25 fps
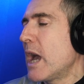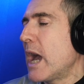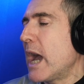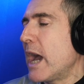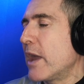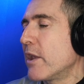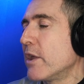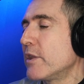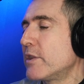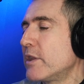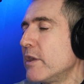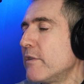
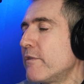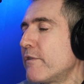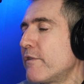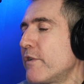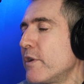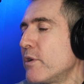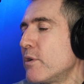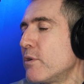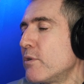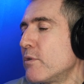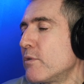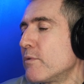and I did
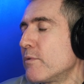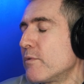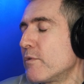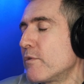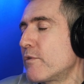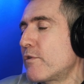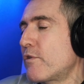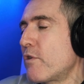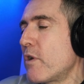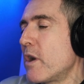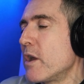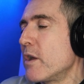feel
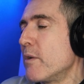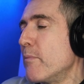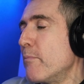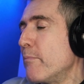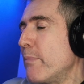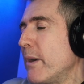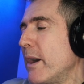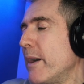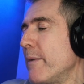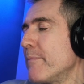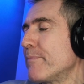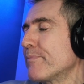frightened,
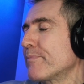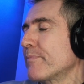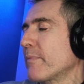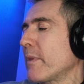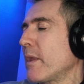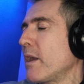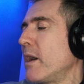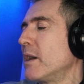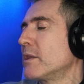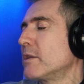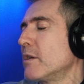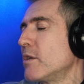but
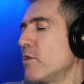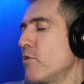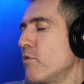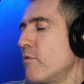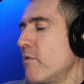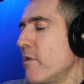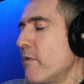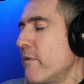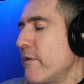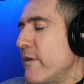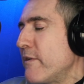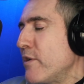I don't know
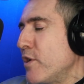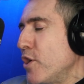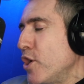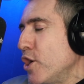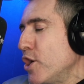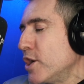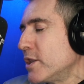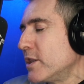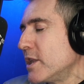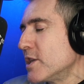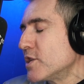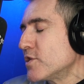if you've ever
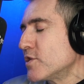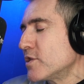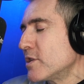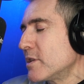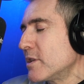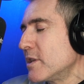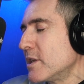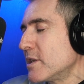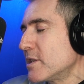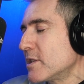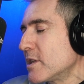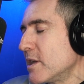heard this
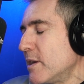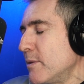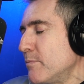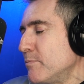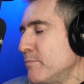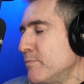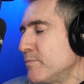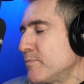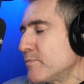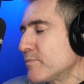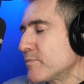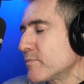
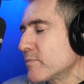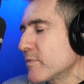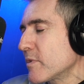saying,